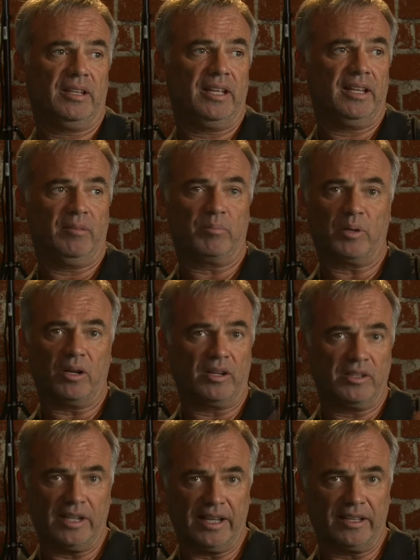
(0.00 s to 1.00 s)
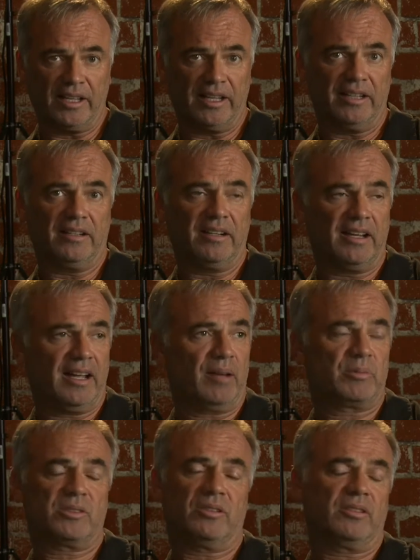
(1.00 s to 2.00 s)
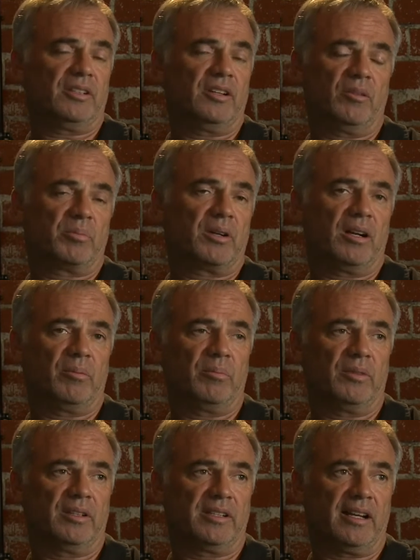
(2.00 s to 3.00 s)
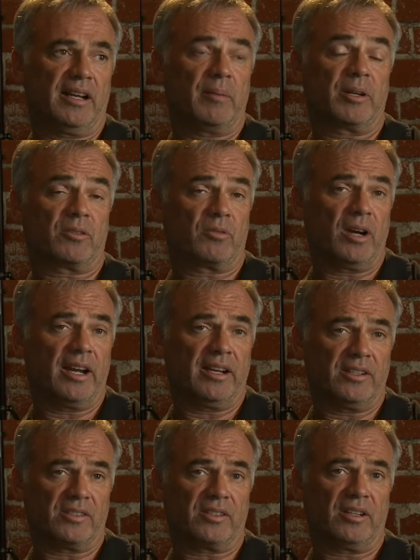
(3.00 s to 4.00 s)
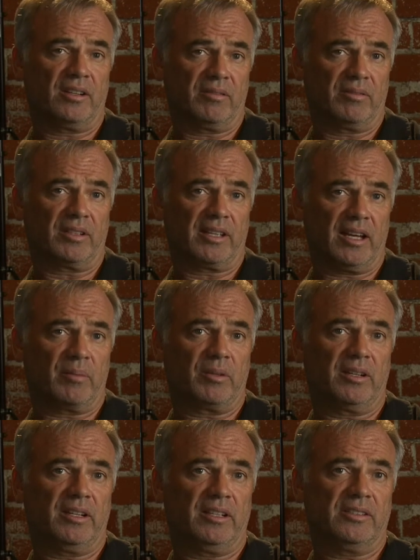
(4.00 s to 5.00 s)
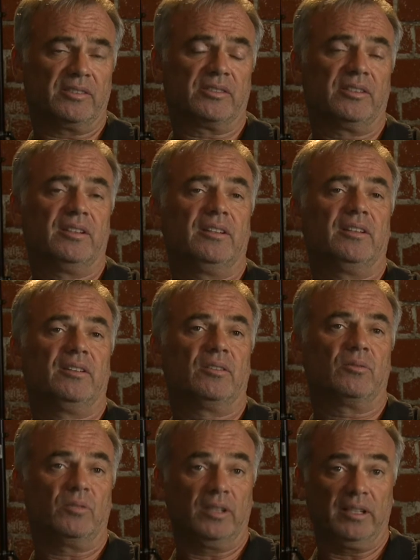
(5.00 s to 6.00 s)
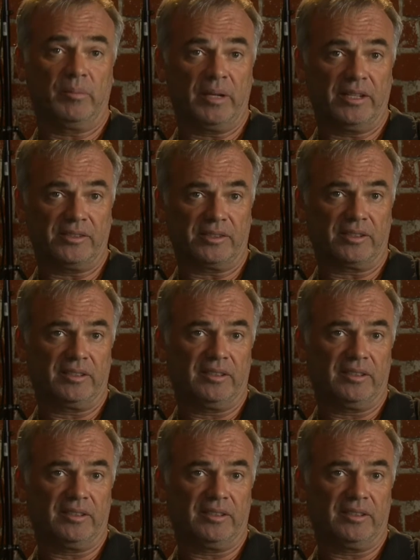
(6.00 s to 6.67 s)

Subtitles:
In broad daylight, absolutely no problem. The dynamic range of the camera is really amazing.